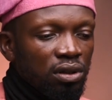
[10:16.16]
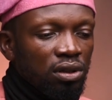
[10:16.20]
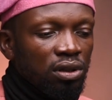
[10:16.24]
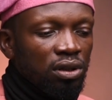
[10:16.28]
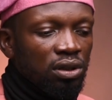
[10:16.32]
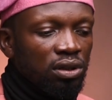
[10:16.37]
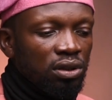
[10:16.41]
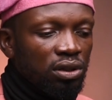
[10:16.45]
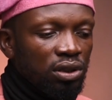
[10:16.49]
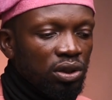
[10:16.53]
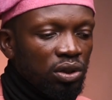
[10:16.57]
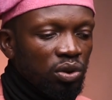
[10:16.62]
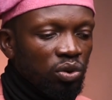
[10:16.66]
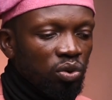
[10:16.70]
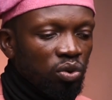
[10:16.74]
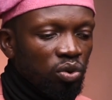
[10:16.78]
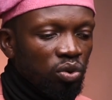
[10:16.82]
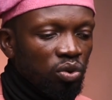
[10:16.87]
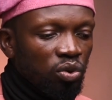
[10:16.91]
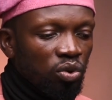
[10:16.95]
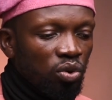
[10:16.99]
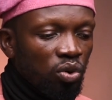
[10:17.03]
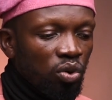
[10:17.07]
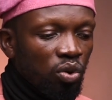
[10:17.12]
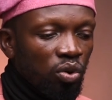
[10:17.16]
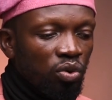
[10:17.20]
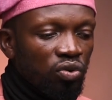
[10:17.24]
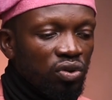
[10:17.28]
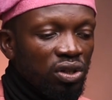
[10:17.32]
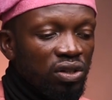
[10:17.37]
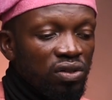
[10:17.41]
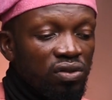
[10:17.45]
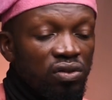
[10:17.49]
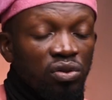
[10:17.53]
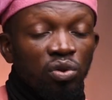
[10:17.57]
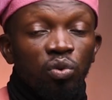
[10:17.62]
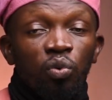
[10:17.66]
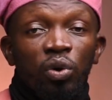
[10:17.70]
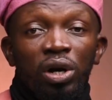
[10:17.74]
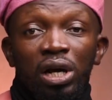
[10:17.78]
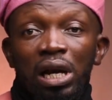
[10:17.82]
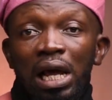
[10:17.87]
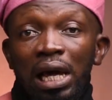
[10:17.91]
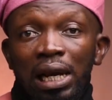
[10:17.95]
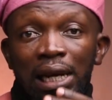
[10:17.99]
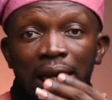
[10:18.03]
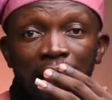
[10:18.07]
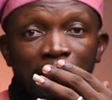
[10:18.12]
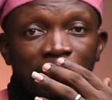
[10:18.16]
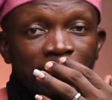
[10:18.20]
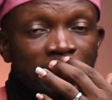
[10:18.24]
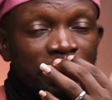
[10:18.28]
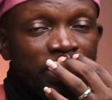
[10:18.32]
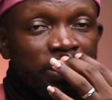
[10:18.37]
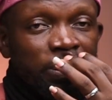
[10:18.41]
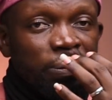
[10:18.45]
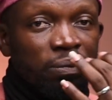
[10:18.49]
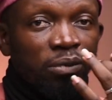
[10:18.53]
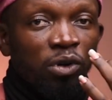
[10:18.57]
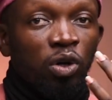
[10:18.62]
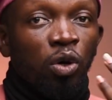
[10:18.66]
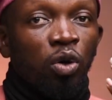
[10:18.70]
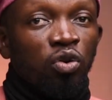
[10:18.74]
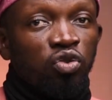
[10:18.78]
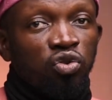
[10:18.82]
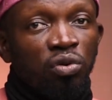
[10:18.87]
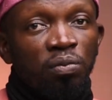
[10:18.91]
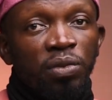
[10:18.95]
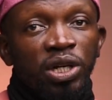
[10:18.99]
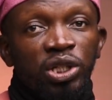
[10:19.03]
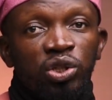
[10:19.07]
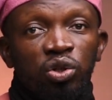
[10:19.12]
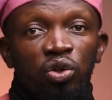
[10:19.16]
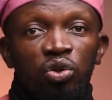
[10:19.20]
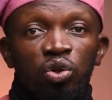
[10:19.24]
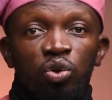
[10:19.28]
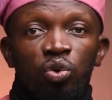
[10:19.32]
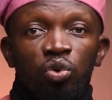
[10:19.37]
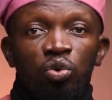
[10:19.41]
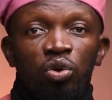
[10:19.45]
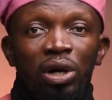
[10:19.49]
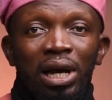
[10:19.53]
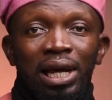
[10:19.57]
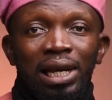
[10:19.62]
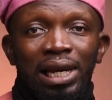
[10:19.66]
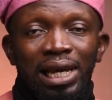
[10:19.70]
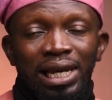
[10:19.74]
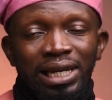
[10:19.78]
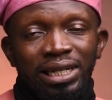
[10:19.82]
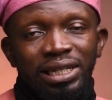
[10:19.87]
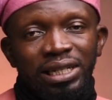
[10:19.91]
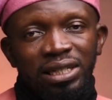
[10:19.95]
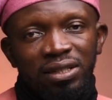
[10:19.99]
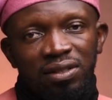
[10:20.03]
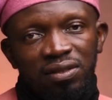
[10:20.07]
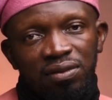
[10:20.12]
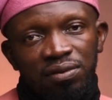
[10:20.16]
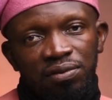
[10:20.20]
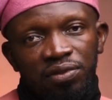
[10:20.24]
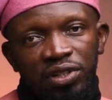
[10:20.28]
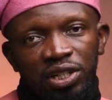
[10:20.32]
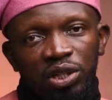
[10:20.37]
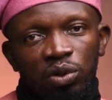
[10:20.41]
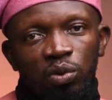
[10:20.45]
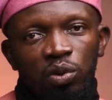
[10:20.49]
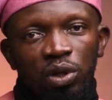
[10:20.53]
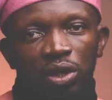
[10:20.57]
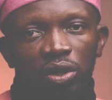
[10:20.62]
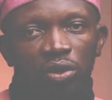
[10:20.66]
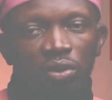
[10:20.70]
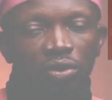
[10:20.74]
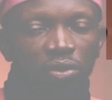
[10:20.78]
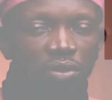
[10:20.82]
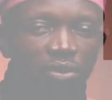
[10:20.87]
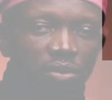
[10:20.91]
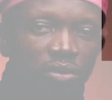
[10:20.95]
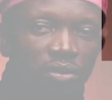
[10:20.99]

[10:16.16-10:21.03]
it's still well aligned. But also make sure you align it very well